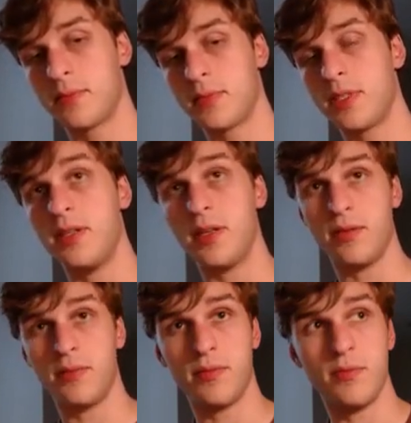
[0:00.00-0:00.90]
you
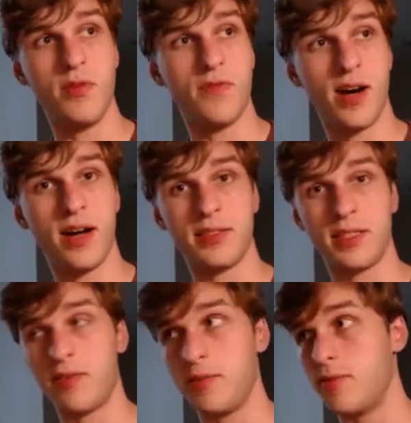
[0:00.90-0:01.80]
know move files and
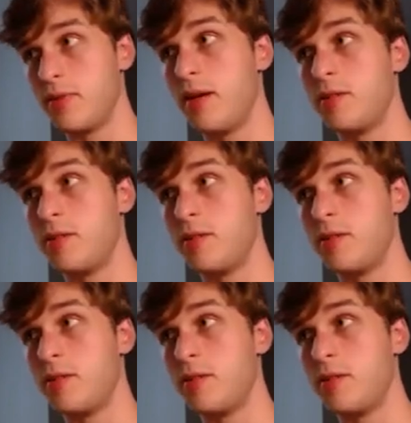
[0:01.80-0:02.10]
give them different names.